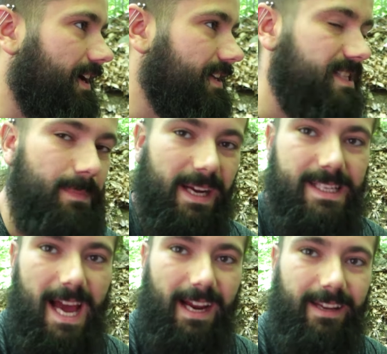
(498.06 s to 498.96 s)

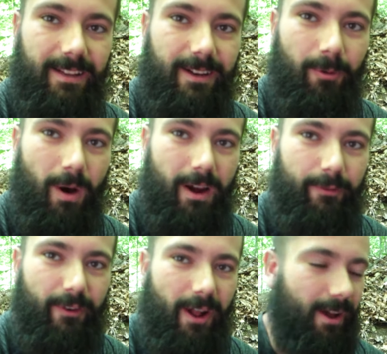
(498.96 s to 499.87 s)
Spectacular
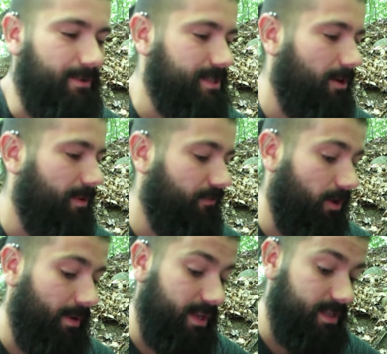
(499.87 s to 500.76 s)
waterfall I was hoping
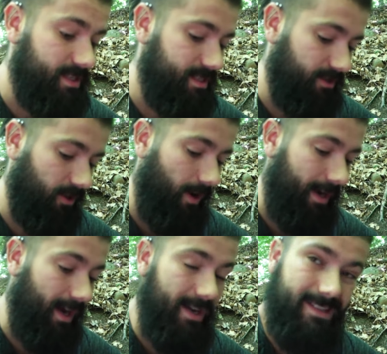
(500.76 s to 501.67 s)
for, but it is still
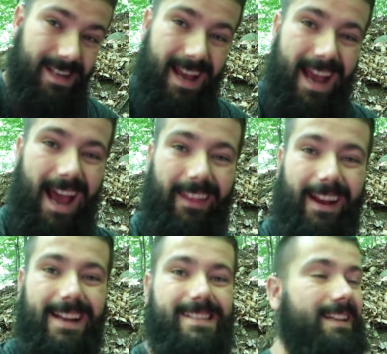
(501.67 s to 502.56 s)
quite nice. And the
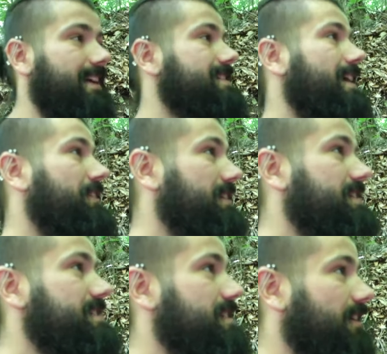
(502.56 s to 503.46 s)
nice thing is, I think
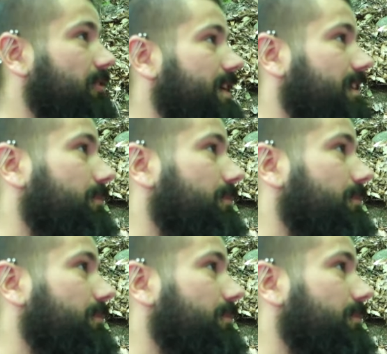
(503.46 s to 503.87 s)
this is the creek